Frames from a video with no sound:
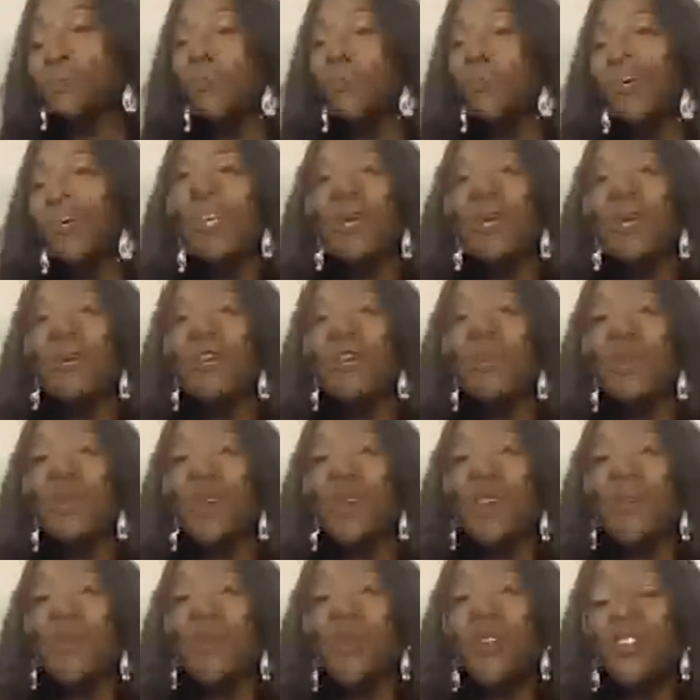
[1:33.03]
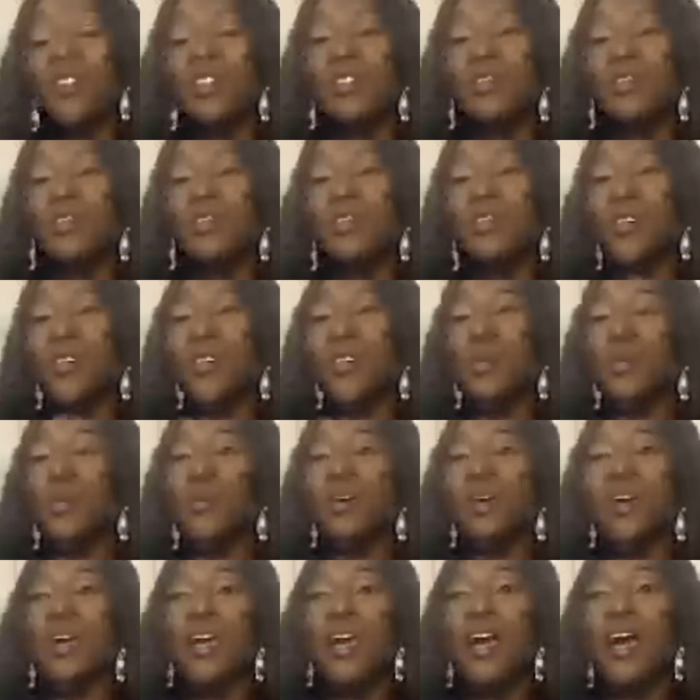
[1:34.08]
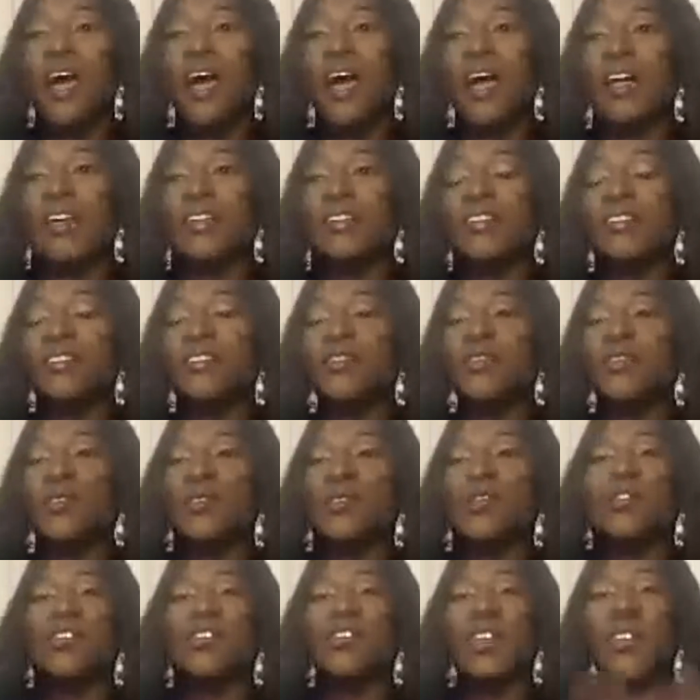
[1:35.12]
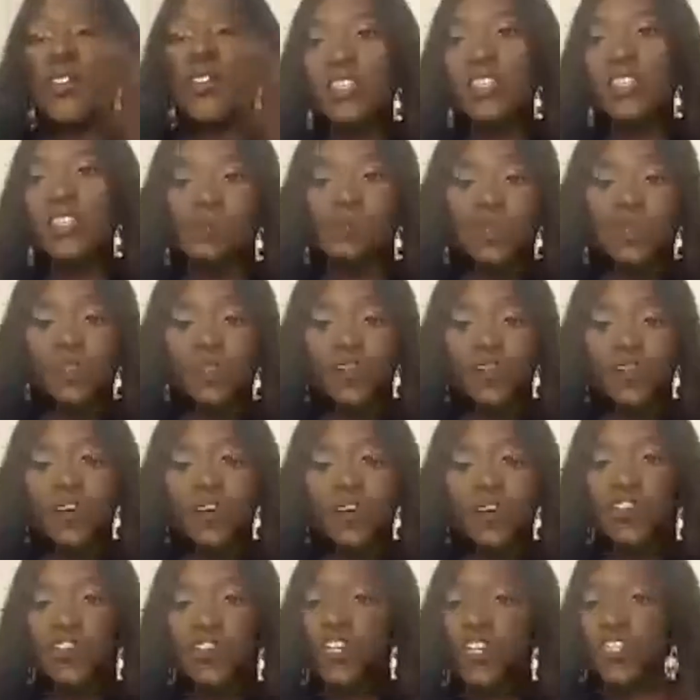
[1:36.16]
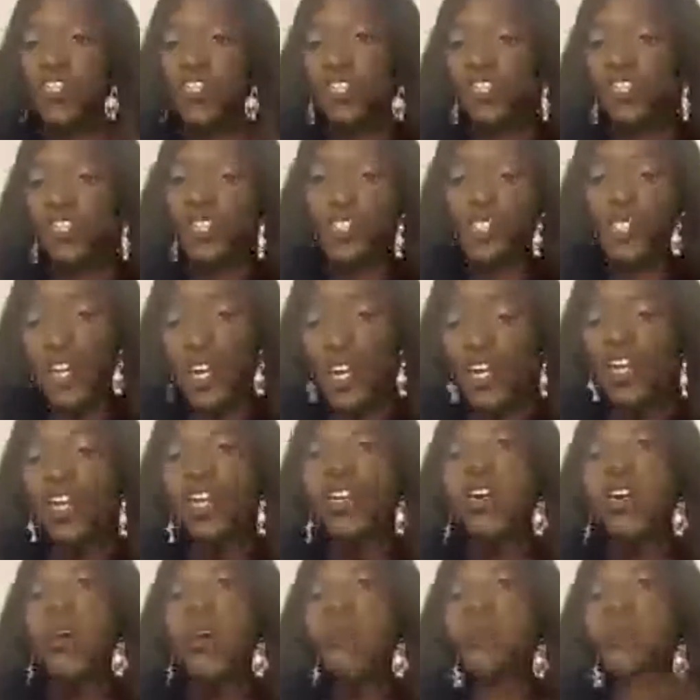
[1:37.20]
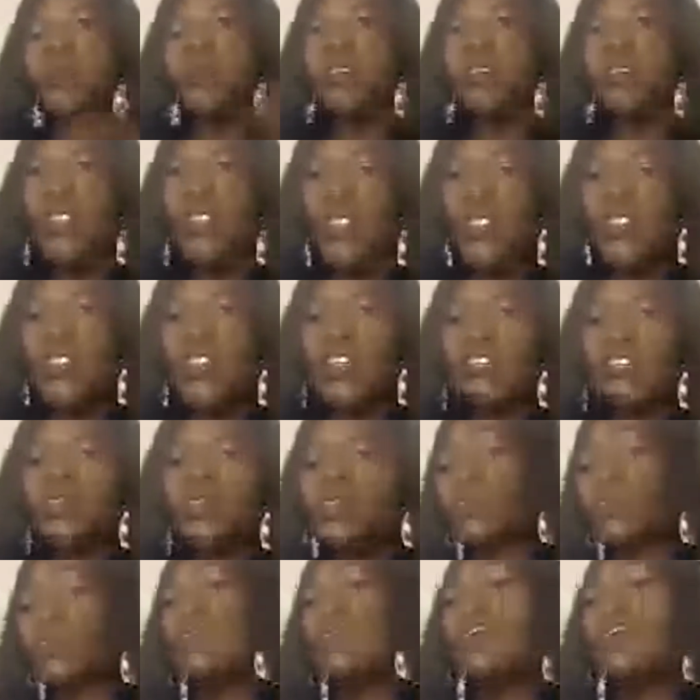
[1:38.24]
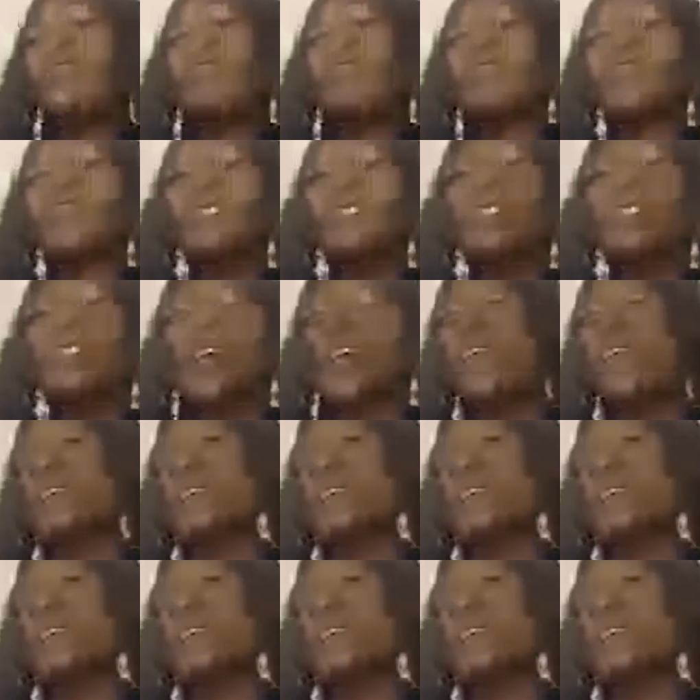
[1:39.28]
Let me know where you're watching from, and share the broadcast, share. Please share so that we can reach as